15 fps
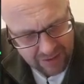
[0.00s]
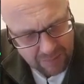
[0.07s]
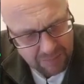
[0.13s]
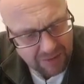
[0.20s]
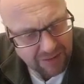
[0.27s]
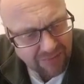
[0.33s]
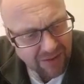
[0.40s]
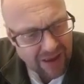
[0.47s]
But
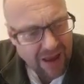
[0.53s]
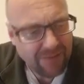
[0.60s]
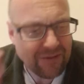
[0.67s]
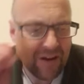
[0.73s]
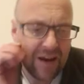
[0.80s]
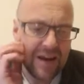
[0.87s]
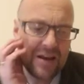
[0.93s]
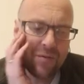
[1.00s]
if they have
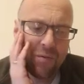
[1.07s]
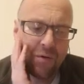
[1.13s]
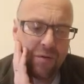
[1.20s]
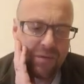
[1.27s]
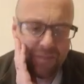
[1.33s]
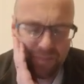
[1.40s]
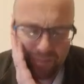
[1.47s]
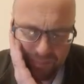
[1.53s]
to equal,
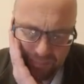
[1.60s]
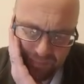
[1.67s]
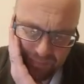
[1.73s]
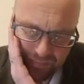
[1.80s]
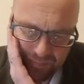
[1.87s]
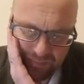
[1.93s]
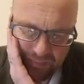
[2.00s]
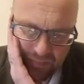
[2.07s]

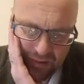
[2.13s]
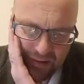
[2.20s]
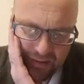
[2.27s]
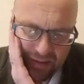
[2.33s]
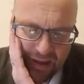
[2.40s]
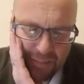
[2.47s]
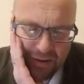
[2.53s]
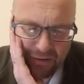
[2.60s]

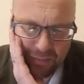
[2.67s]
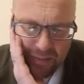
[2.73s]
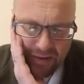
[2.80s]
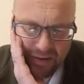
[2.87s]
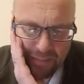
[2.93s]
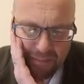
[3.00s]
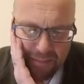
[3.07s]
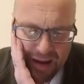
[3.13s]
that must mean
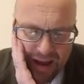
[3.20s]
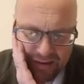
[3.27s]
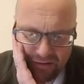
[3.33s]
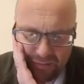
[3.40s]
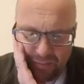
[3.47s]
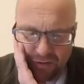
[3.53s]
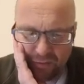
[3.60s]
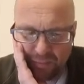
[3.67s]
the mass
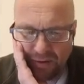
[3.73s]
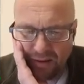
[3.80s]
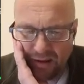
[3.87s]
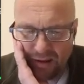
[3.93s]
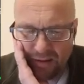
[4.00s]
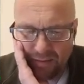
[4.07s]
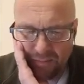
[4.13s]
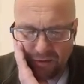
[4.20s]
must be
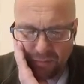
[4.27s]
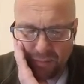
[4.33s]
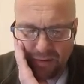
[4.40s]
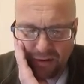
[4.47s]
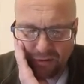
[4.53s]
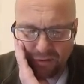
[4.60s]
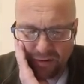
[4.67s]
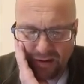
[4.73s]

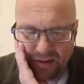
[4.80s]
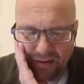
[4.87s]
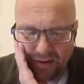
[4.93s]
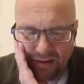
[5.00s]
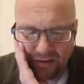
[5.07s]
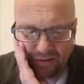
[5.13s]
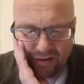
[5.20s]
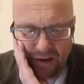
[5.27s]
the tricky thing
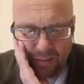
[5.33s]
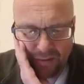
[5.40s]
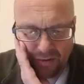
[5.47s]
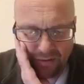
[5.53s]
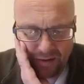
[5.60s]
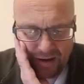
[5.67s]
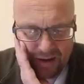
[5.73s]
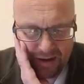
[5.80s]
that's going
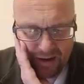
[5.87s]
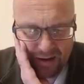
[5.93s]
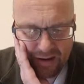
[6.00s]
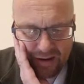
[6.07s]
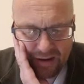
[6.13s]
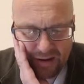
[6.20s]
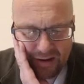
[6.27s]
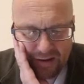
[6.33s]
on here.
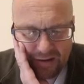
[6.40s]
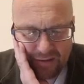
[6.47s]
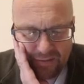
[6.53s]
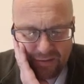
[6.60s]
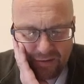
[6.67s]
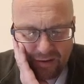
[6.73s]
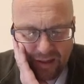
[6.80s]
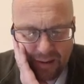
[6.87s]

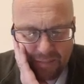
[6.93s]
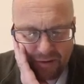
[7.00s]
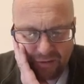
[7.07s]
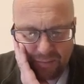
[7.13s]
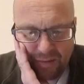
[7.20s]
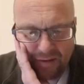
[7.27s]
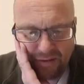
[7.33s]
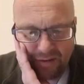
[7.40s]
So that must
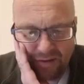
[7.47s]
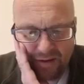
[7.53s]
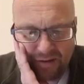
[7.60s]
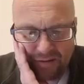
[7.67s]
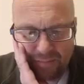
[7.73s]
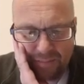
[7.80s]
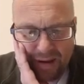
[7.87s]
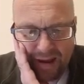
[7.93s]
mean that
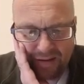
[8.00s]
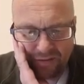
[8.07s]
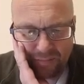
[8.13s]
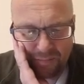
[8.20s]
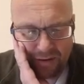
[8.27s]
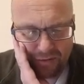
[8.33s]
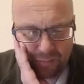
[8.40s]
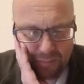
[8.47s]
this mass
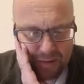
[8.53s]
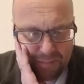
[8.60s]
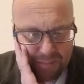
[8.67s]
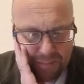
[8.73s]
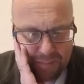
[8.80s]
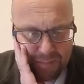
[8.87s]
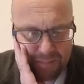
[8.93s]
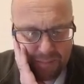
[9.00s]
must be
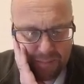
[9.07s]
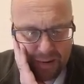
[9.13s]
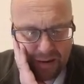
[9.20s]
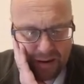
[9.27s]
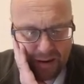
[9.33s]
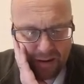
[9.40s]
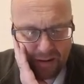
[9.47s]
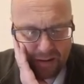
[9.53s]

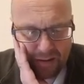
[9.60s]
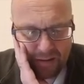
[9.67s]
bigger